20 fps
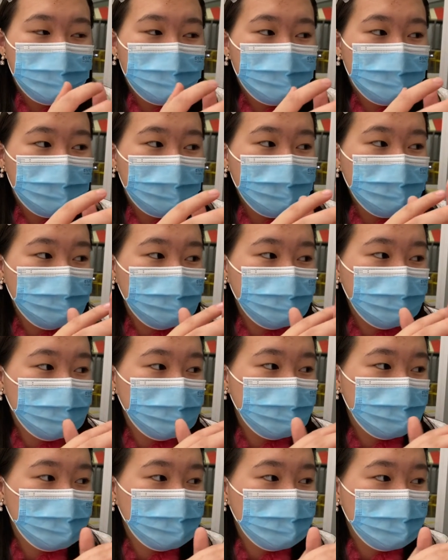this
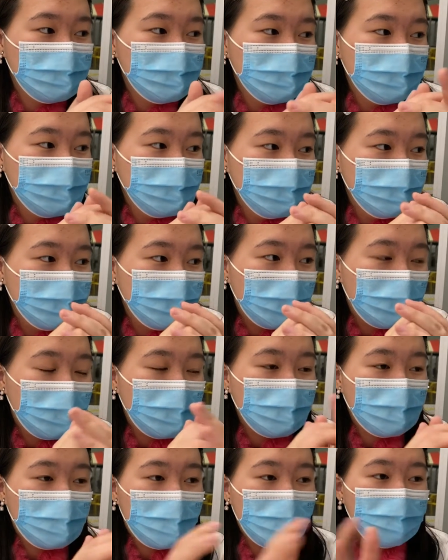is a
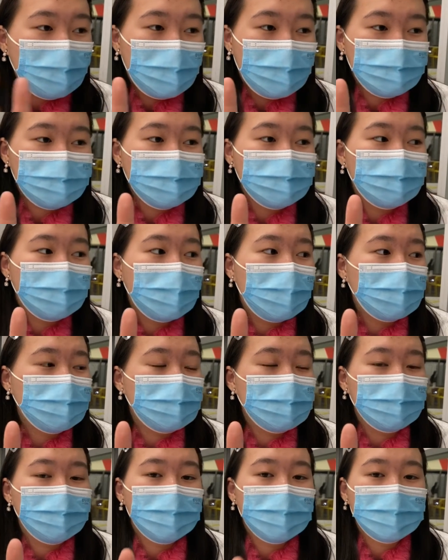lot of excess plastic
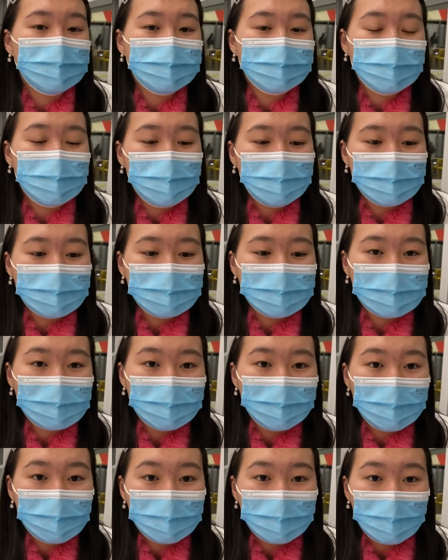because when you receive
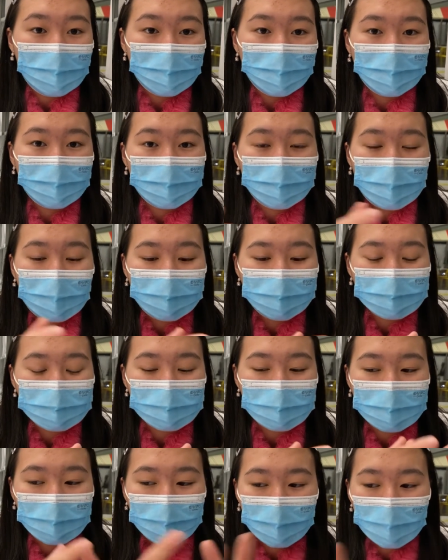the mail from Amazon,
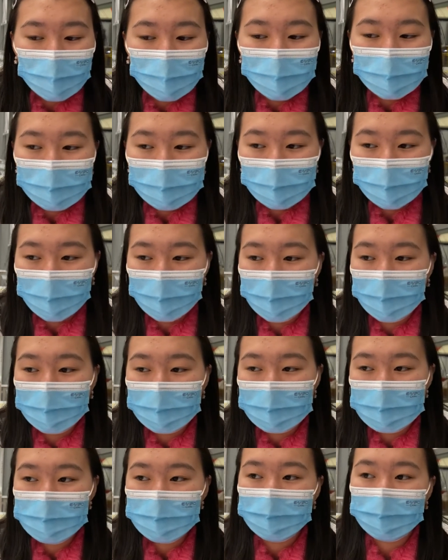you open it, what are you going to
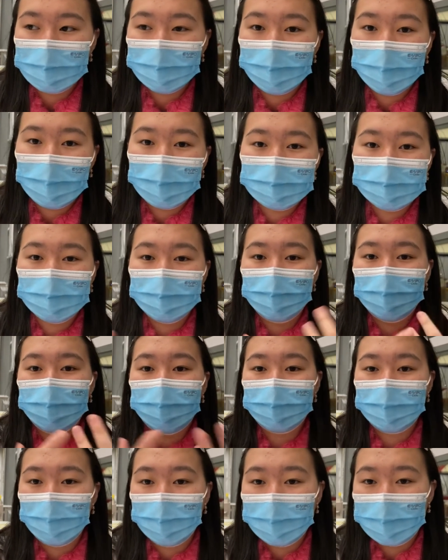do with the plastic? You
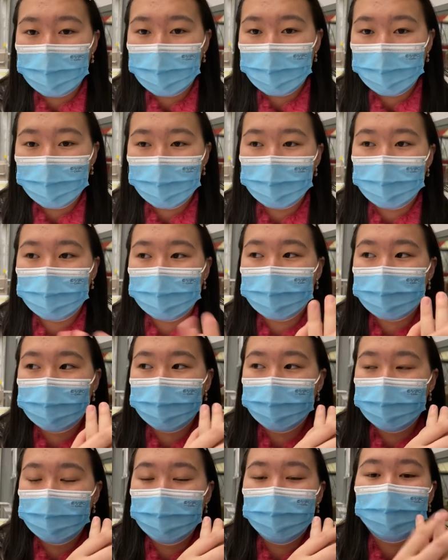throw it out. You're not going to
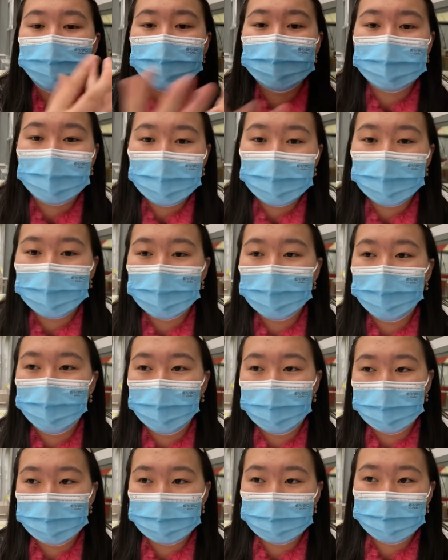really recycle it
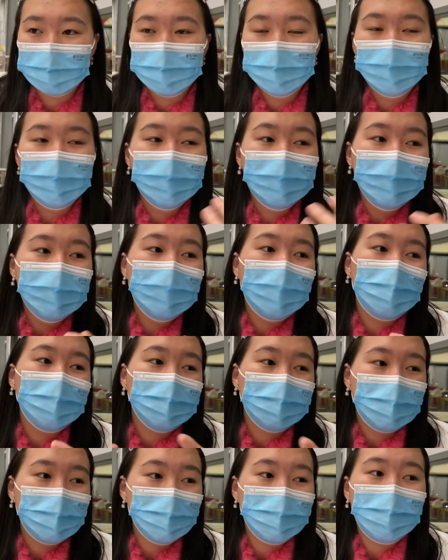because a
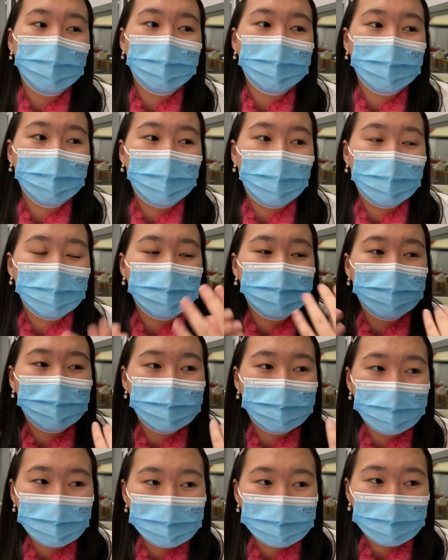lot of people are too
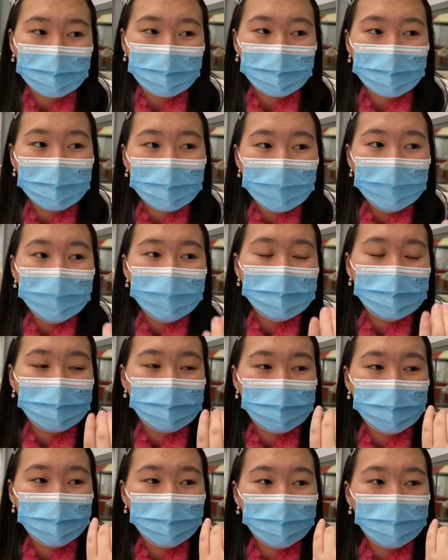busy
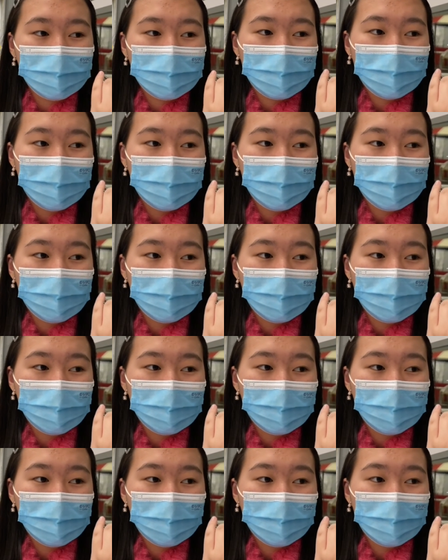to